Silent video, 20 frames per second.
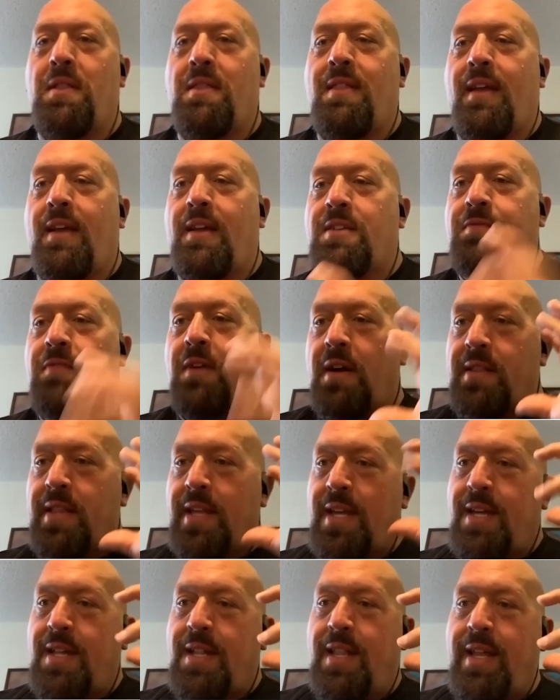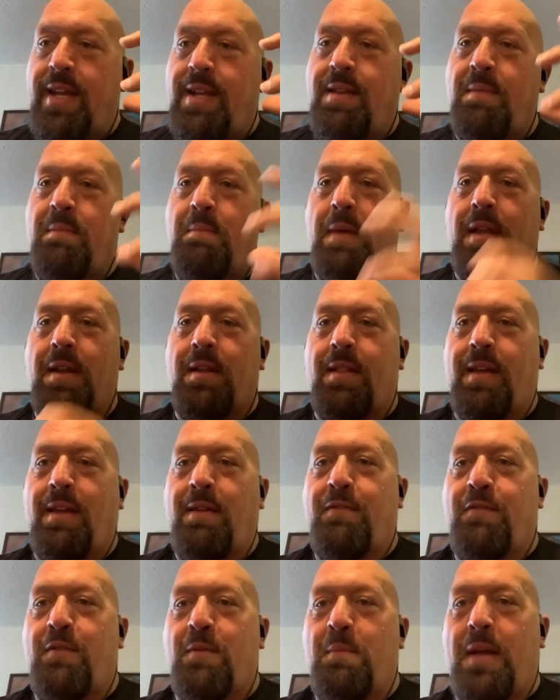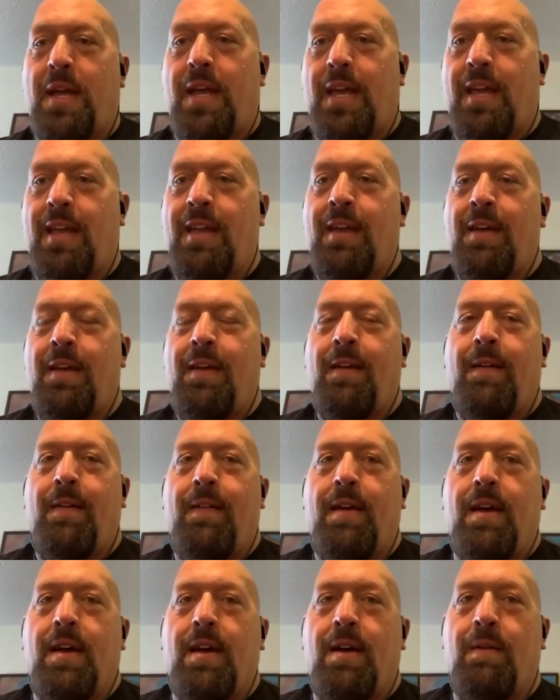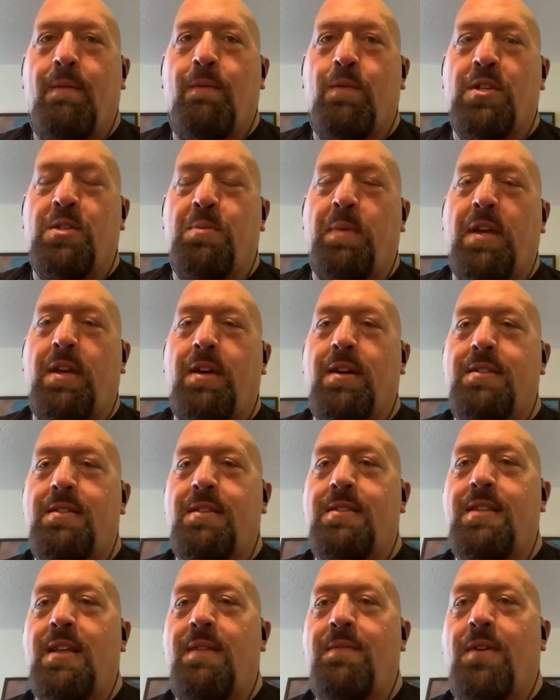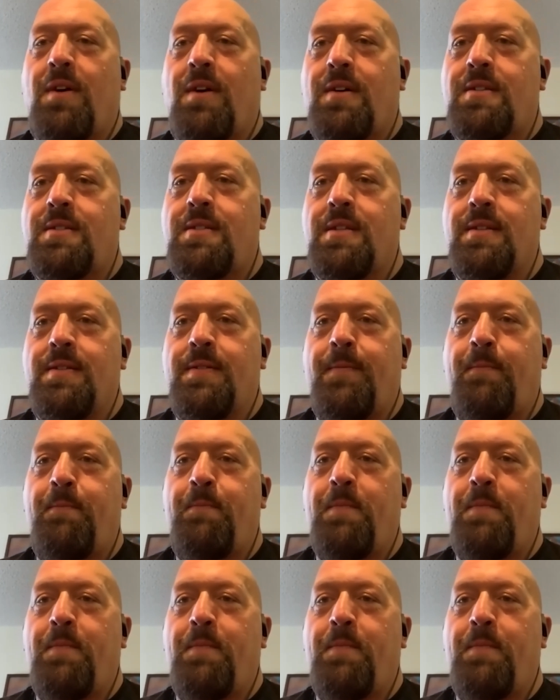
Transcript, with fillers: when things finally clicked mentally for me uh, was because of Steve Austin.